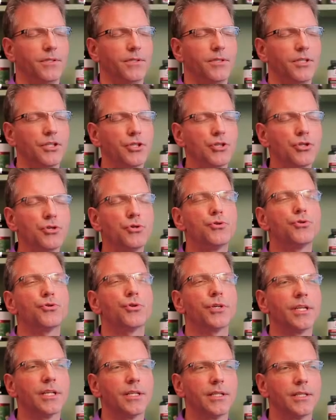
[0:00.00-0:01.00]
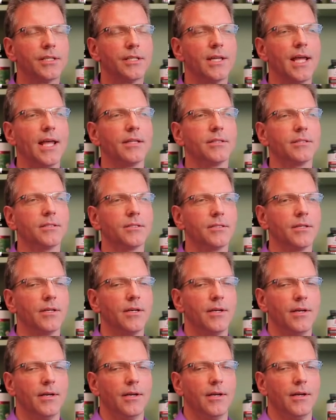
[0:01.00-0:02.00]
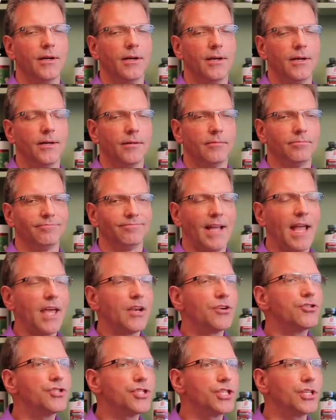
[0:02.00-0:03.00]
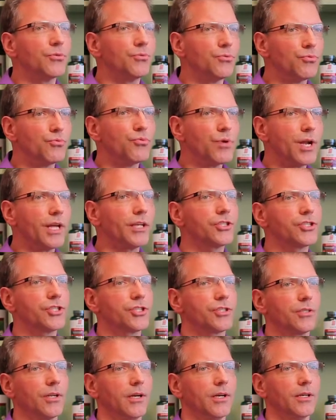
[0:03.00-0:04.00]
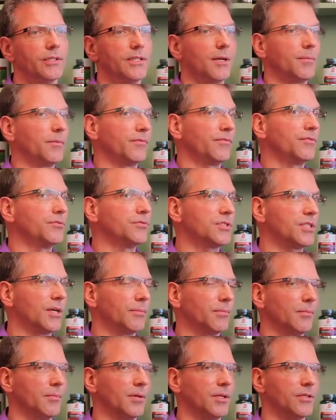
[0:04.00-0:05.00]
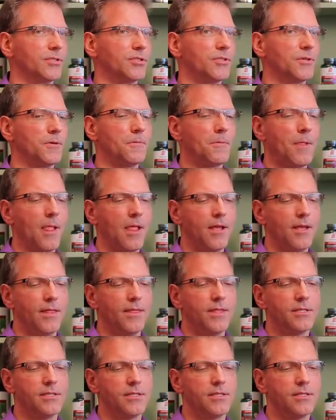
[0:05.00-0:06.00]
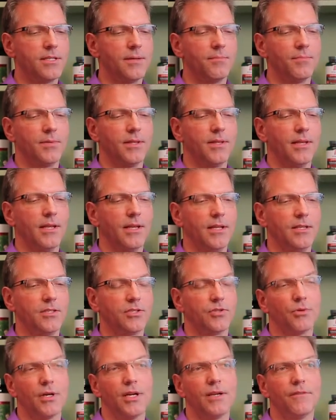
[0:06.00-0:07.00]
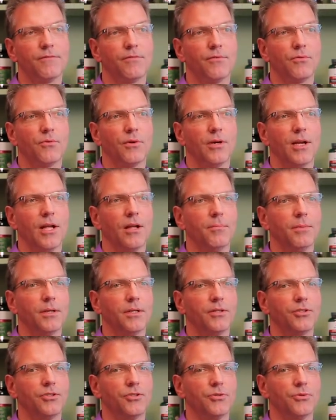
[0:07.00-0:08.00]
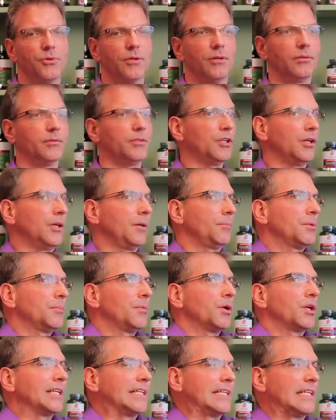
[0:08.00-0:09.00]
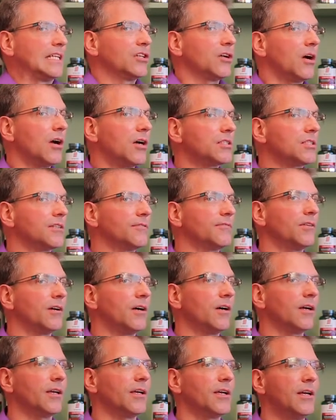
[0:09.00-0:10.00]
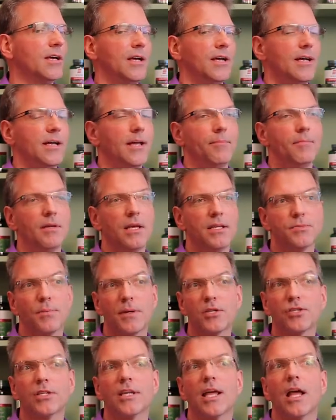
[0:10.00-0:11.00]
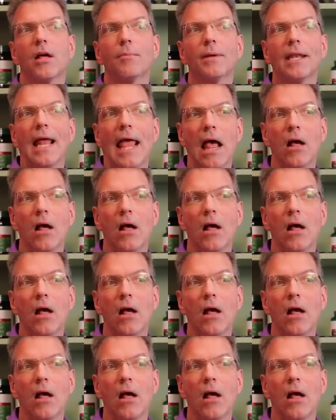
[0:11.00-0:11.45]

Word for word: very nutrient-dense, energy-rich type of food supplement. So this is something that is great for helping to help your body detoxify, especially to help it